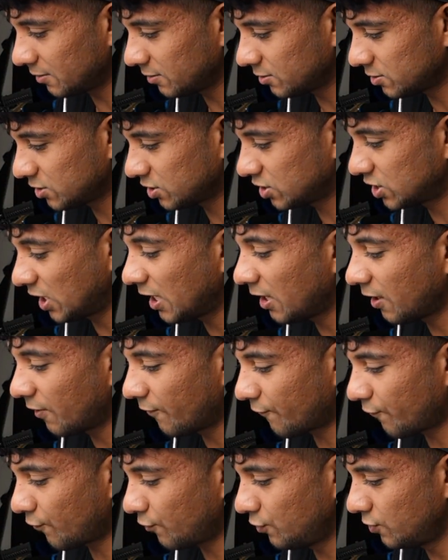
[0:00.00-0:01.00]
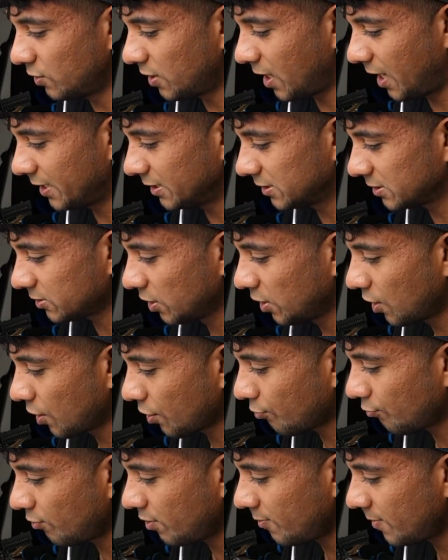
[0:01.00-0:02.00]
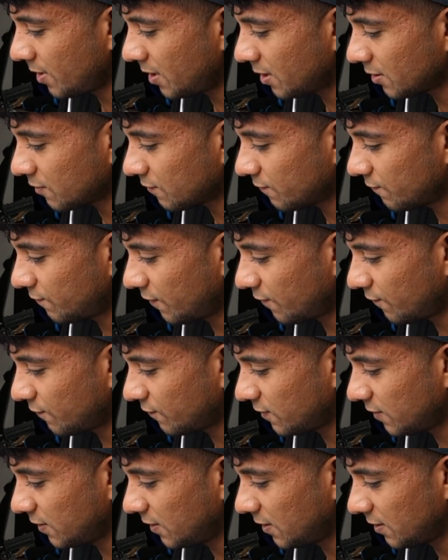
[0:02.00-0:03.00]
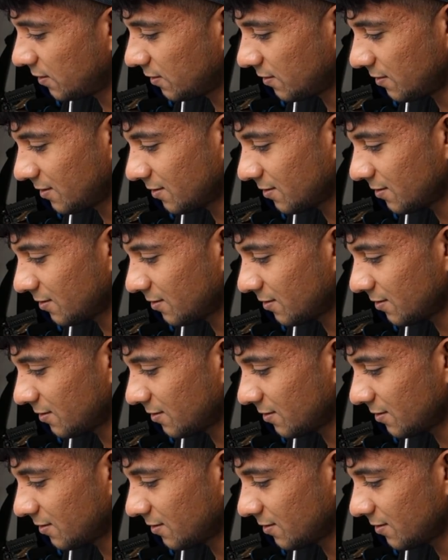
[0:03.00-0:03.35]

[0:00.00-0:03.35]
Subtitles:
sing it for you guys. 3:52.